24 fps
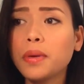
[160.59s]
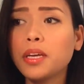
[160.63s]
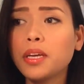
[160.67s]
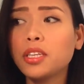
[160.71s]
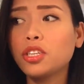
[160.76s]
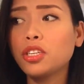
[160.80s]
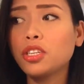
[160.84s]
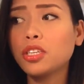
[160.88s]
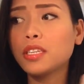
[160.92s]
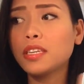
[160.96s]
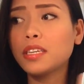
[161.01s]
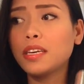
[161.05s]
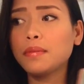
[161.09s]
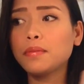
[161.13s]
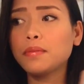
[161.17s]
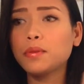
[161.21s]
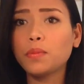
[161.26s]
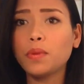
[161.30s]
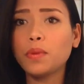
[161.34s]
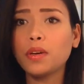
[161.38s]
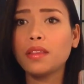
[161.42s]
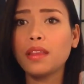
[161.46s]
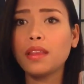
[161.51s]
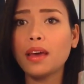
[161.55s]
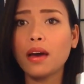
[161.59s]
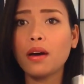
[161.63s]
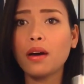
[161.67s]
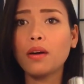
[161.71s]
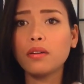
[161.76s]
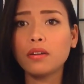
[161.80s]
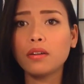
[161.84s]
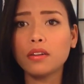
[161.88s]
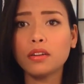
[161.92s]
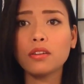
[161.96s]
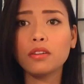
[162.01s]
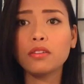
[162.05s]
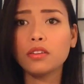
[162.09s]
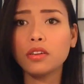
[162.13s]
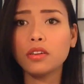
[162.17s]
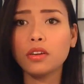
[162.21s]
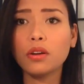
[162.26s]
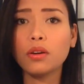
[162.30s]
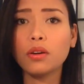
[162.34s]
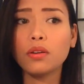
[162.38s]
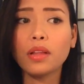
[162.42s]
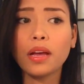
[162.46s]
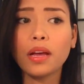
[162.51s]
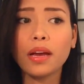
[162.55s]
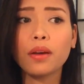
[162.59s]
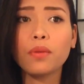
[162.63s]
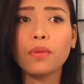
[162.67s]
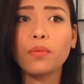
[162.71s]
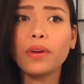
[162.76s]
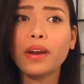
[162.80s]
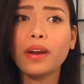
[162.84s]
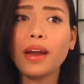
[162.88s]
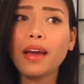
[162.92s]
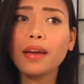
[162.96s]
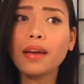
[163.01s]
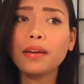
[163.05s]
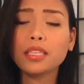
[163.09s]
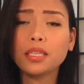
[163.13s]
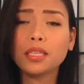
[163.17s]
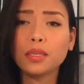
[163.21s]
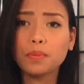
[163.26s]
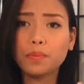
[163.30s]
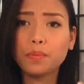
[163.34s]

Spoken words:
It just gives me the like when I